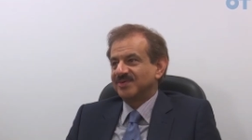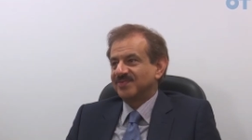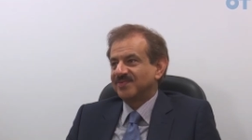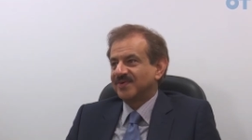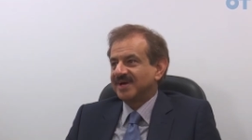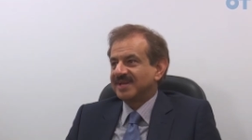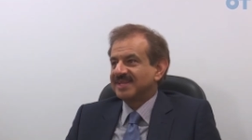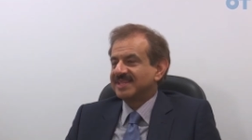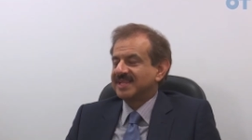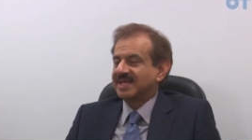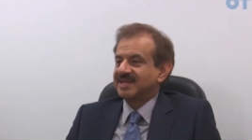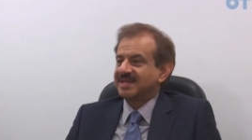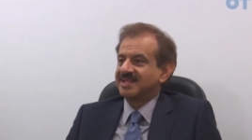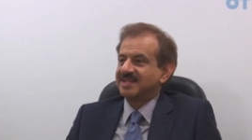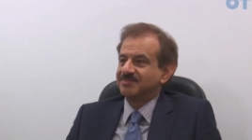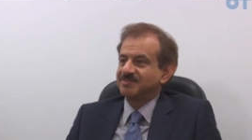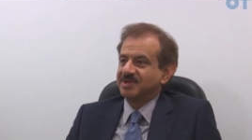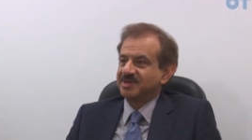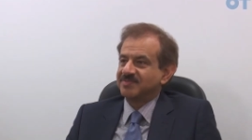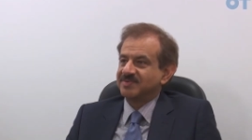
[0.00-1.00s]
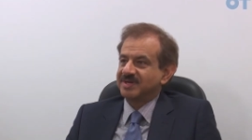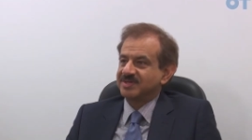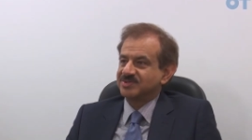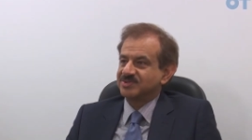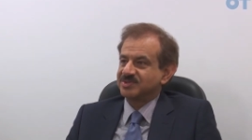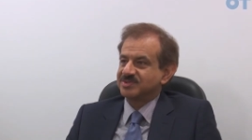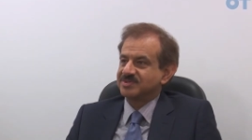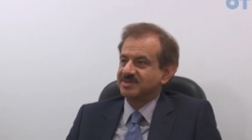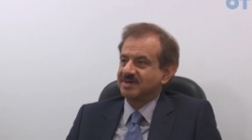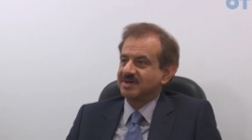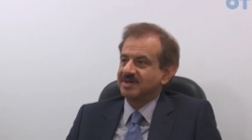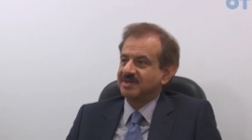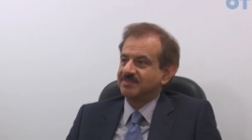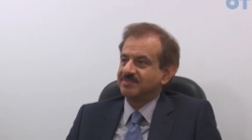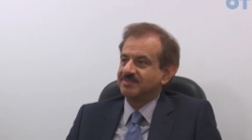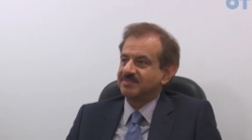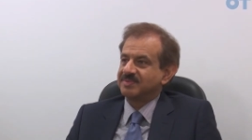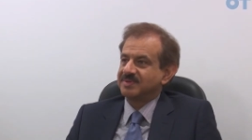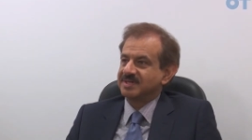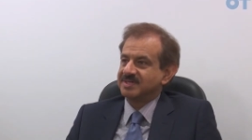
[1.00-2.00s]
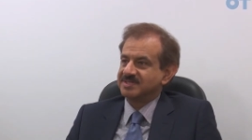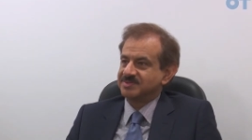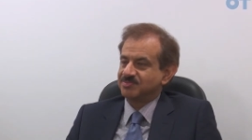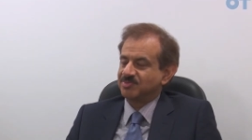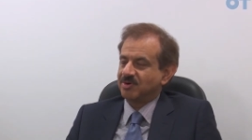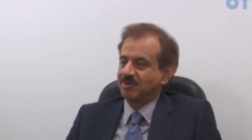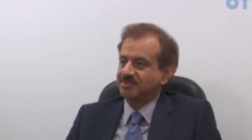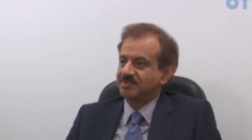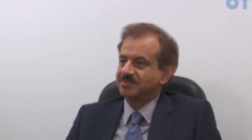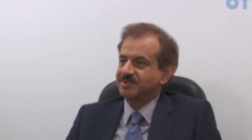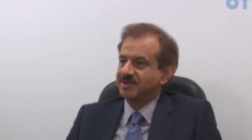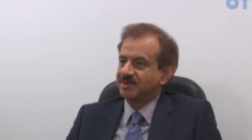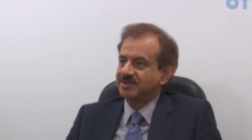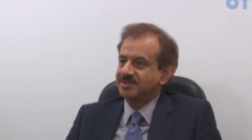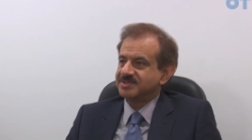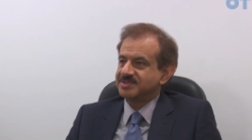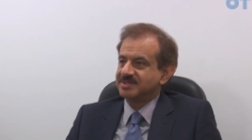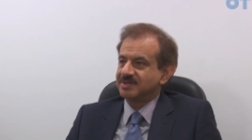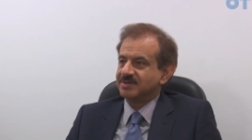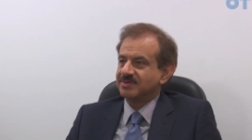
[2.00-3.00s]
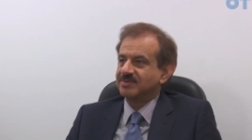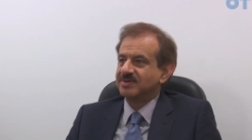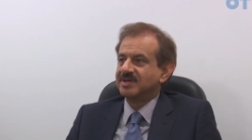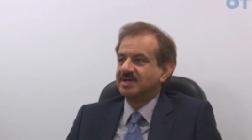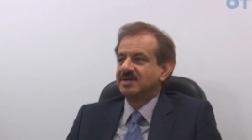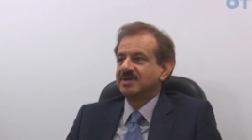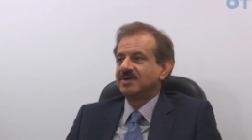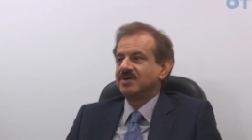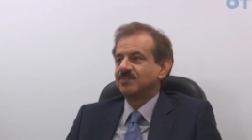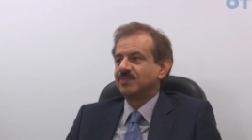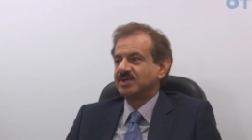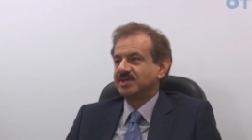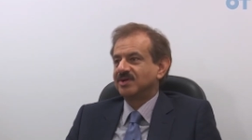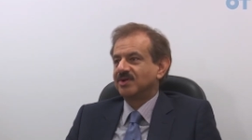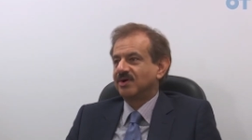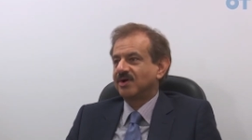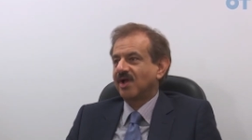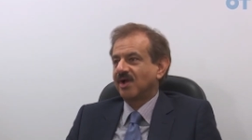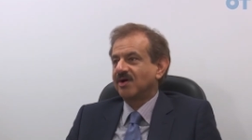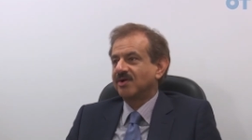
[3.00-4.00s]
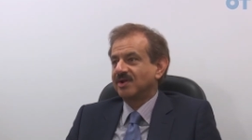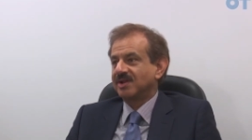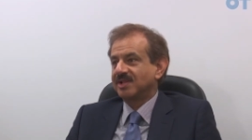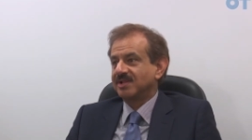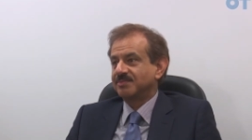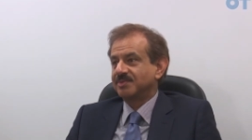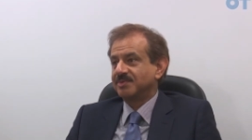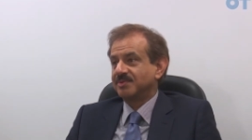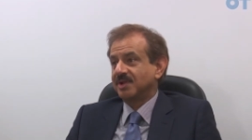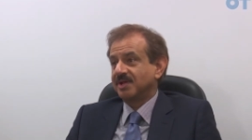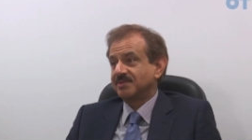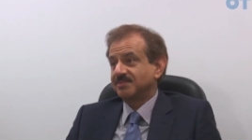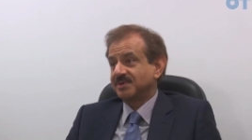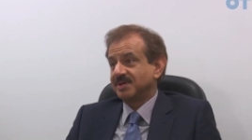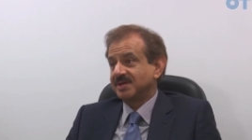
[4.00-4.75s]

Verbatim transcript: Finding that little bit of extra time is a problem, and also when you're knocking on a little bit like